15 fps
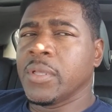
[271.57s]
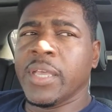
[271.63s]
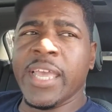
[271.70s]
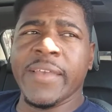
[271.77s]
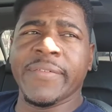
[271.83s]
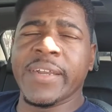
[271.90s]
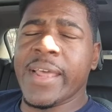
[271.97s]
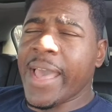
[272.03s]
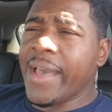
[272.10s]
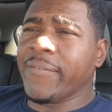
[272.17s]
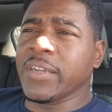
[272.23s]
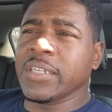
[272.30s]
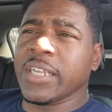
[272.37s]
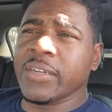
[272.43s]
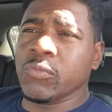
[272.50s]
Even
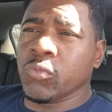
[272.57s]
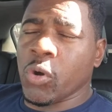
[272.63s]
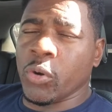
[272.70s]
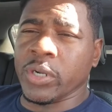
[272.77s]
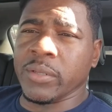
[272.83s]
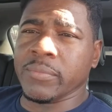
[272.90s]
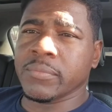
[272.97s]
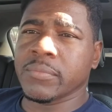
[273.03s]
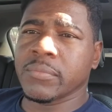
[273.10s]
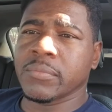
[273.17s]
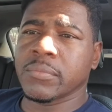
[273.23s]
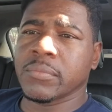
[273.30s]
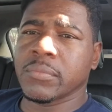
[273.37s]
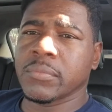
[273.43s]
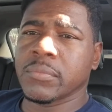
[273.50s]
heaven didn't want him.
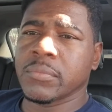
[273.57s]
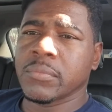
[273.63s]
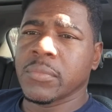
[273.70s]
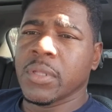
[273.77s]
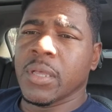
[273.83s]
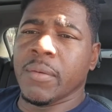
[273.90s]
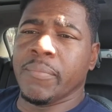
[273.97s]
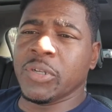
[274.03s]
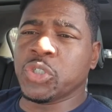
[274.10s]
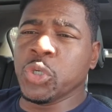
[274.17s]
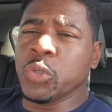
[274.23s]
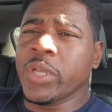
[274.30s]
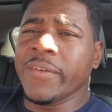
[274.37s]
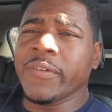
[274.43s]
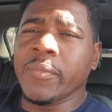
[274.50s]
But
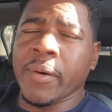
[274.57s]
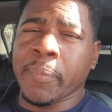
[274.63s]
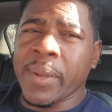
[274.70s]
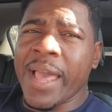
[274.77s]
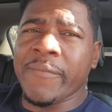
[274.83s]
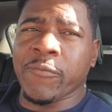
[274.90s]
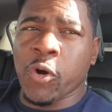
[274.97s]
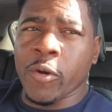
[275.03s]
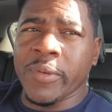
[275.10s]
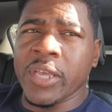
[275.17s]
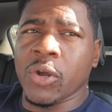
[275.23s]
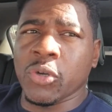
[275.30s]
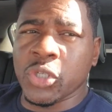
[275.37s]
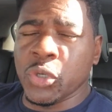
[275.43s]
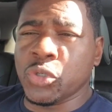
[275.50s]
you give him a platform here
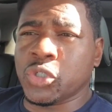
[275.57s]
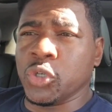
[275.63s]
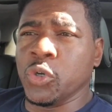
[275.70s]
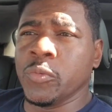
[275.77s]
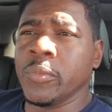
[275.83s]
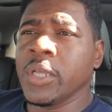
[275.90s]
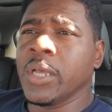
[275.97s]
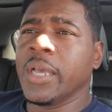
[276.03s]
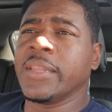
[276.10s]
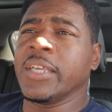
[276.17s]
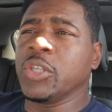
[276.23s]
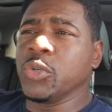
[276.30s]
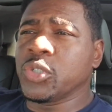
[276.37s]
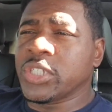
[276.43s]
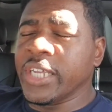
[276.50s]
on YouTube, then
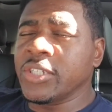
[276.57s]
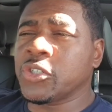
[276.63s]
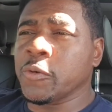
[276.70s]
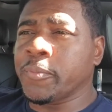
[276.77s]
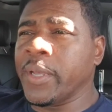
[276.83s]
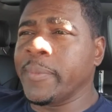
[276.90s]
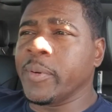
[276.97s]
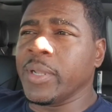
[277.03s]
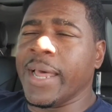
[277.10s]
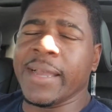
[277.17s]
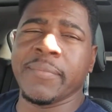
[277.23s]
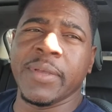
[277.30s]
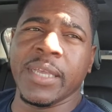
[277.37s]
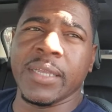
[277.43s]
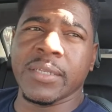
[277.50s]
you censor people like
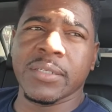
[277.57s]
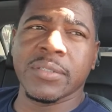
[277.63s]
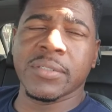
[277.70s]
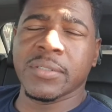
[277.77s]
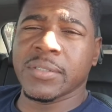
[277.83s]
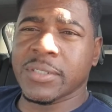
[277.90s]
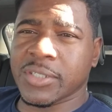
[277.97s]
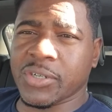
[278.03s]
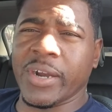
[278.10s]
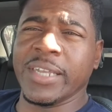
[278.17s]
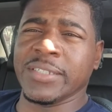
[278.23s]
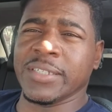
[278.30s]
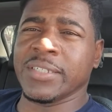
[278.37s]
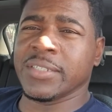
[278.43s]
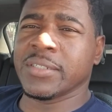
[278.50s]
me. It's crazy.